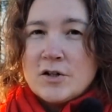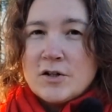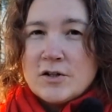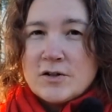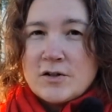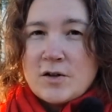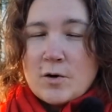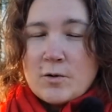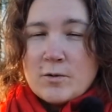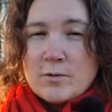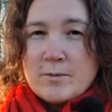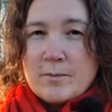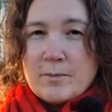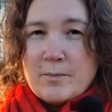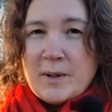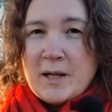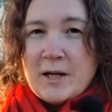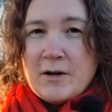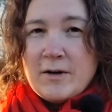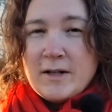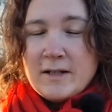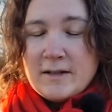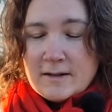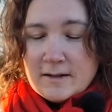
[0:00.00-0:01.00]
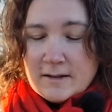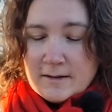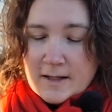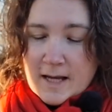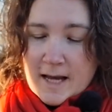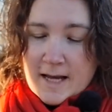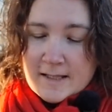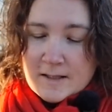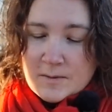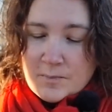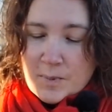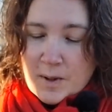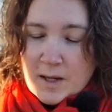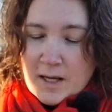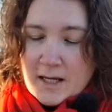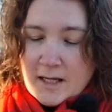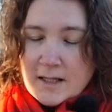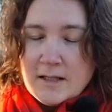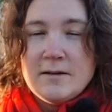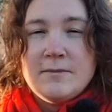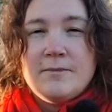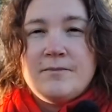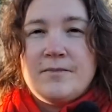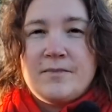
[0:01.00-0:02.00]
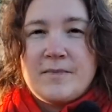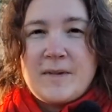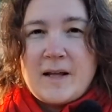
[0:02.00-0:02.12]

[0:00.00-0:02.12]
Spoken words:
So Berit has paid